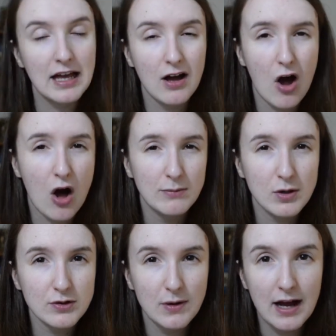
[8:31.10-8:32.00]

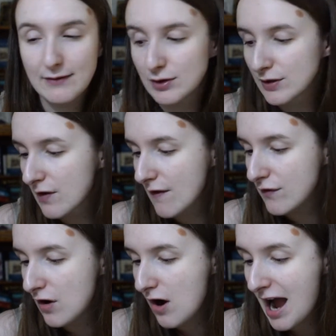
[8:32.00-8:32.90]
almost what I would have gone
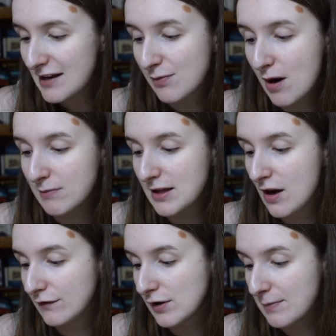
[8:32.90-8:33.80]
for. I'd have probably
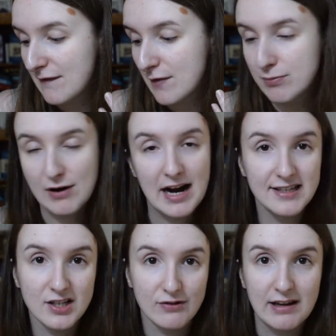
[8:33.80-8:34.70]
gone for a bit of a
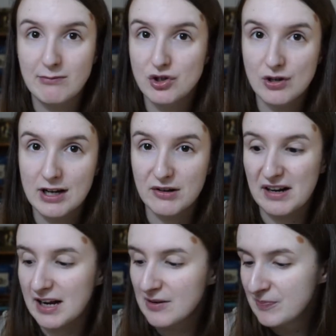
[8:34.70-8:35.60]
brighter green with
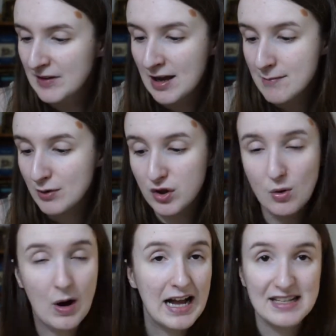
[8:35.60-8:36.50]
Trickery, but
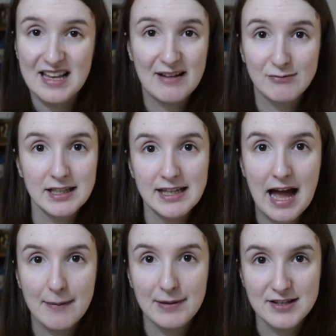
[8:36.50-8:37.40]
otherwise I'm really
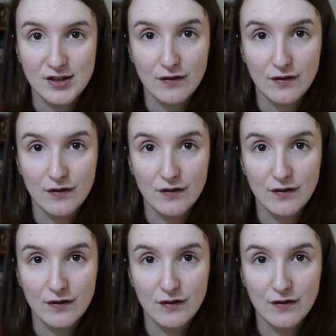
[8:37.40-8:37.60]
happy so